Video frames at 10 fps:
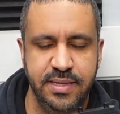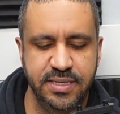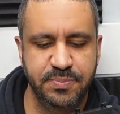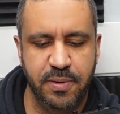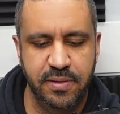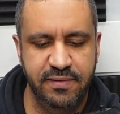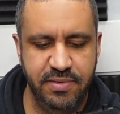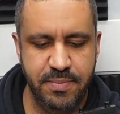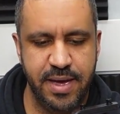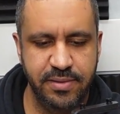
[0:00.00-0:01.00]
this part of
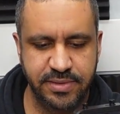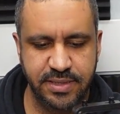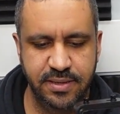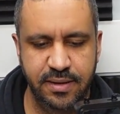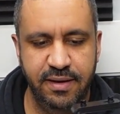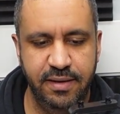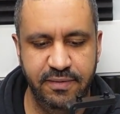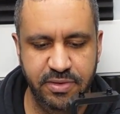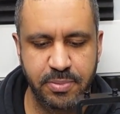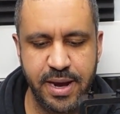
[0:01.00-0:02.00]
the mount,
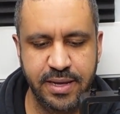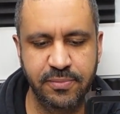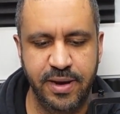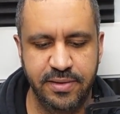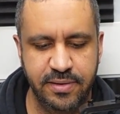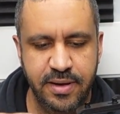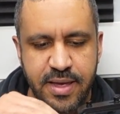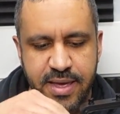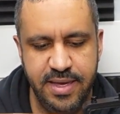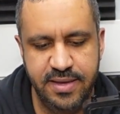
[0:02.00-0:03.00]
of the bracket rather,
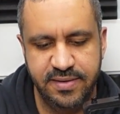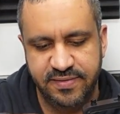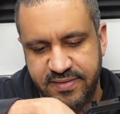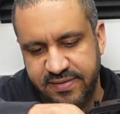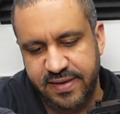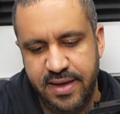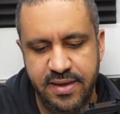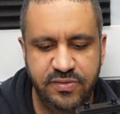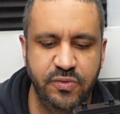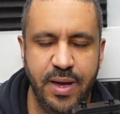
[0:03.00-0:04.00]
is
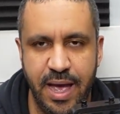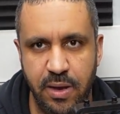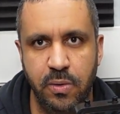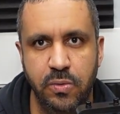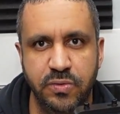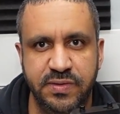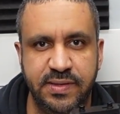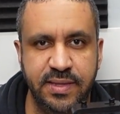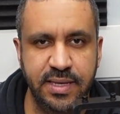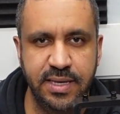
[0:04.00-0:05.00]
designed to
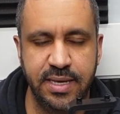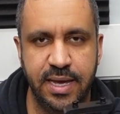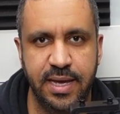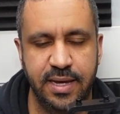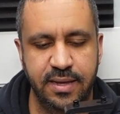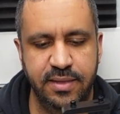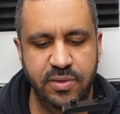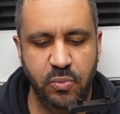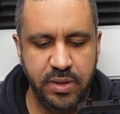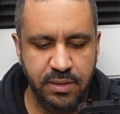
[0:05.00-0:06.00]
house the
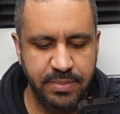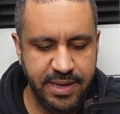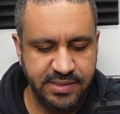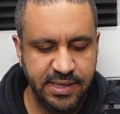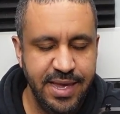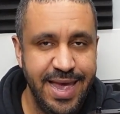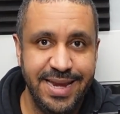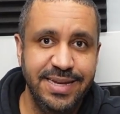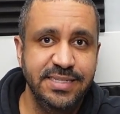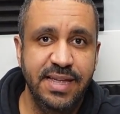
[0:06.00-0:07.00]
wheelbase.
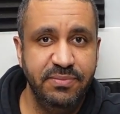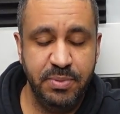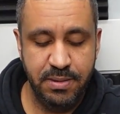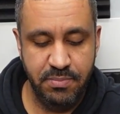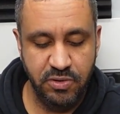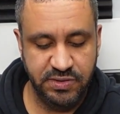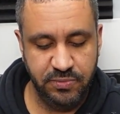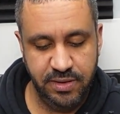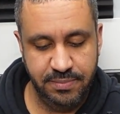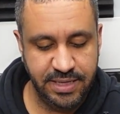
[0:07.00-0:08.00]
And it doesn't have to be a Moza
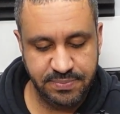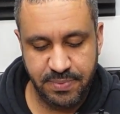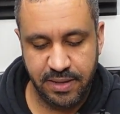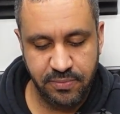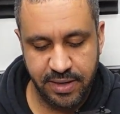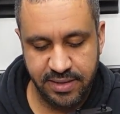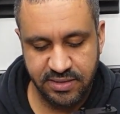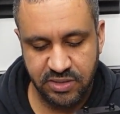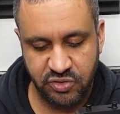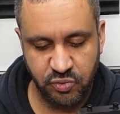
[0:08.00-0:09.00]
wheelbase, by the way.
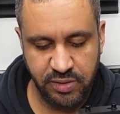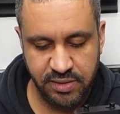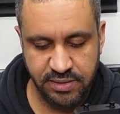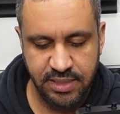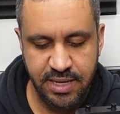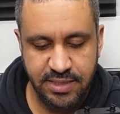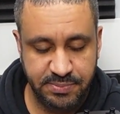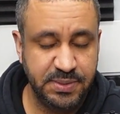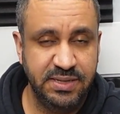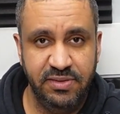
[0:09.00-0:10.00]
This is drilled
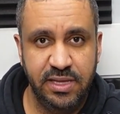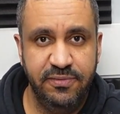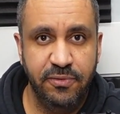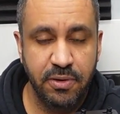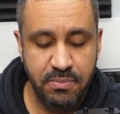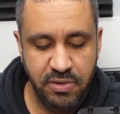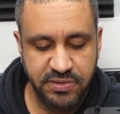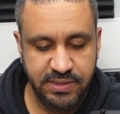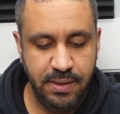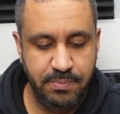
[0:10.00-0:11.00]
specifically for
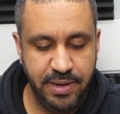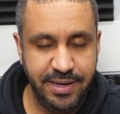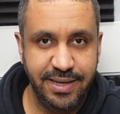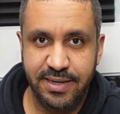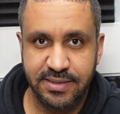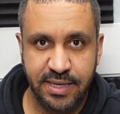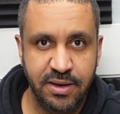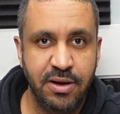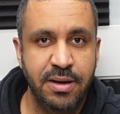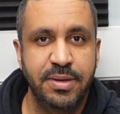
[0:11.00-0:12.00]
Moza, but it is a
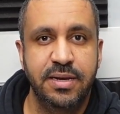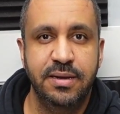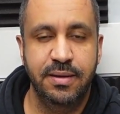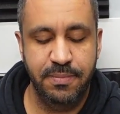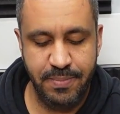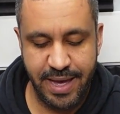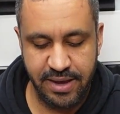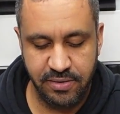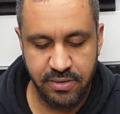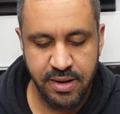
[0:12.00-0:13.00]
common
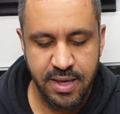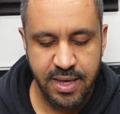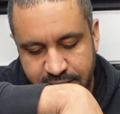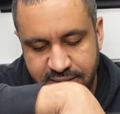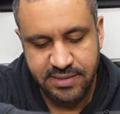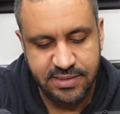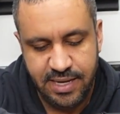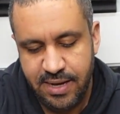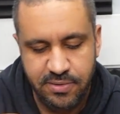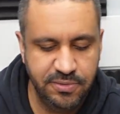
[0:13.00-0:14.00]
pattern. This is to
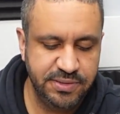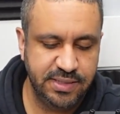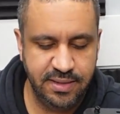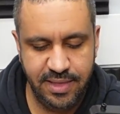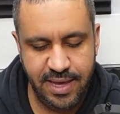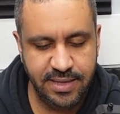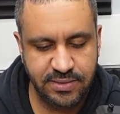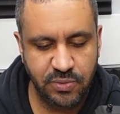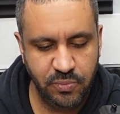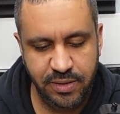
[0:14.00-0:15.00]
house
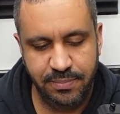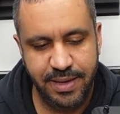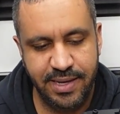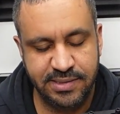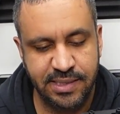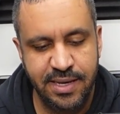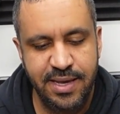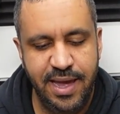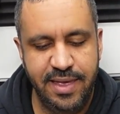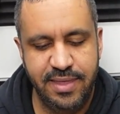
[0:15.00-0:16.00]
that wheelbase,
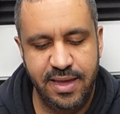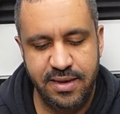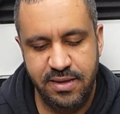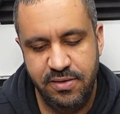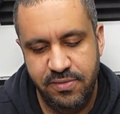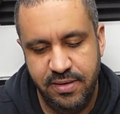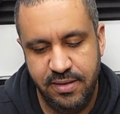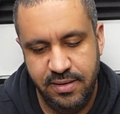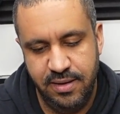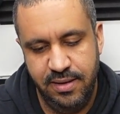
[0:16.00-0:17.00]
and then you
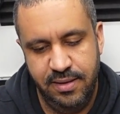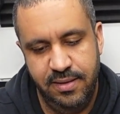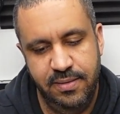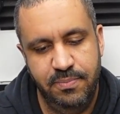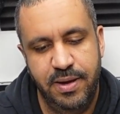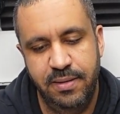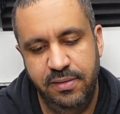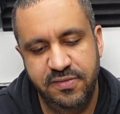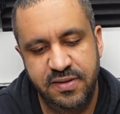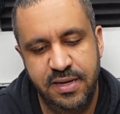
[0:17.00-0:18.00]
can, by
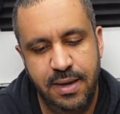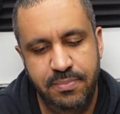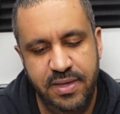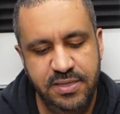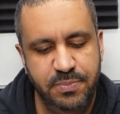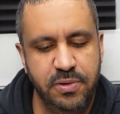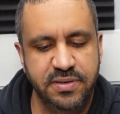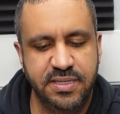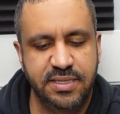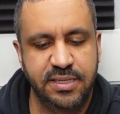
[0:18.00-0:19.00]
loosening up these
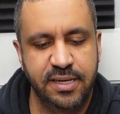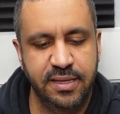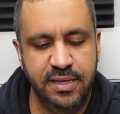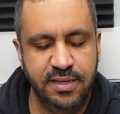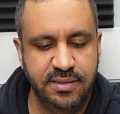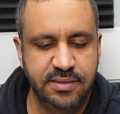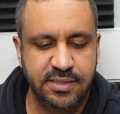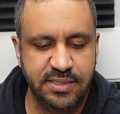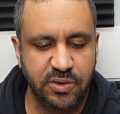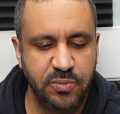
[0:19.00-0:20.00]
bolts and the
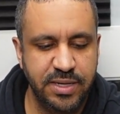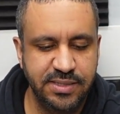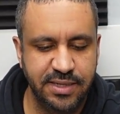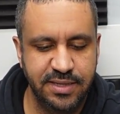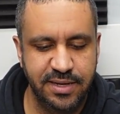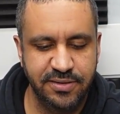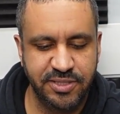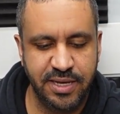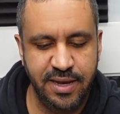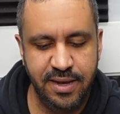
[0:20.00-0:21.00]
sister ones on the other
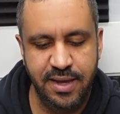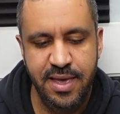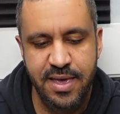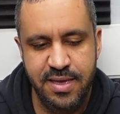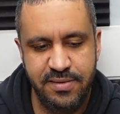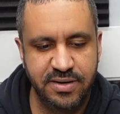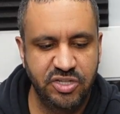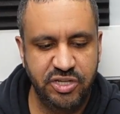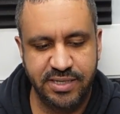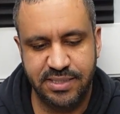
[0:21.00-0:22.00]
side, you can
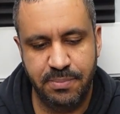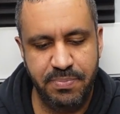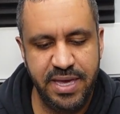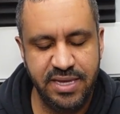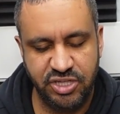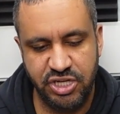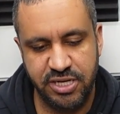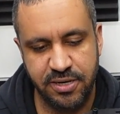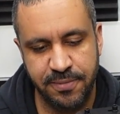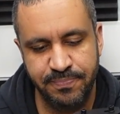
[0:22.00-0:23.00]
adjust the pitch
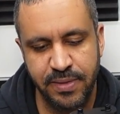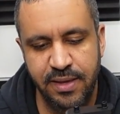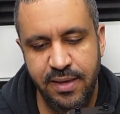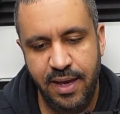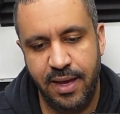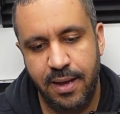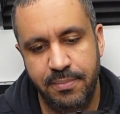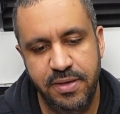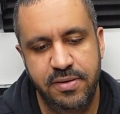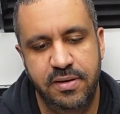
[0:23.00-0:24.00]
here.
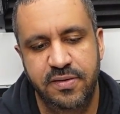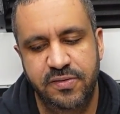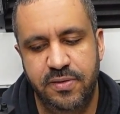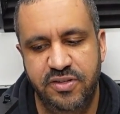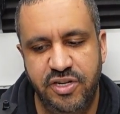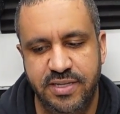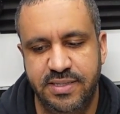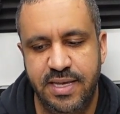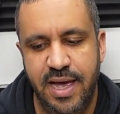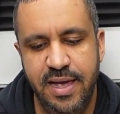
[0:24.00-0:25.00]
You can also
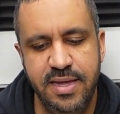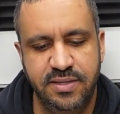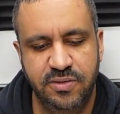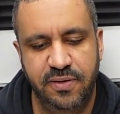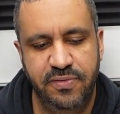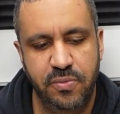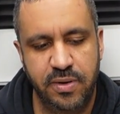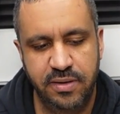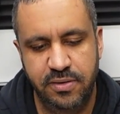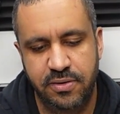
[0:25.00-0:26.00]
adjust the height. So if you
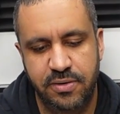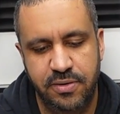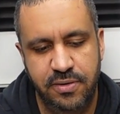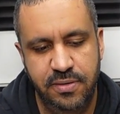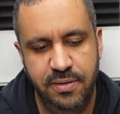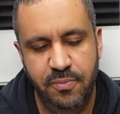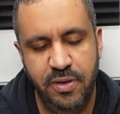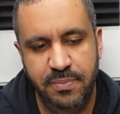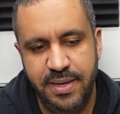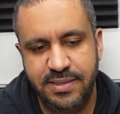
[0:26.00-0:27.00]
want your
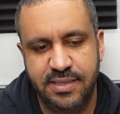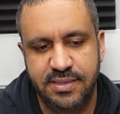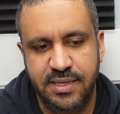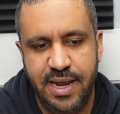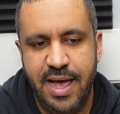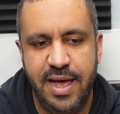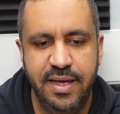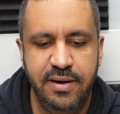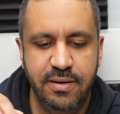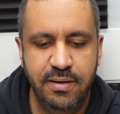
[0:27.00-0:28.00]
wheelbase to sit
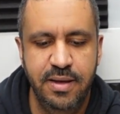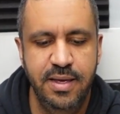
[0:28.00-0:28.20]
higher,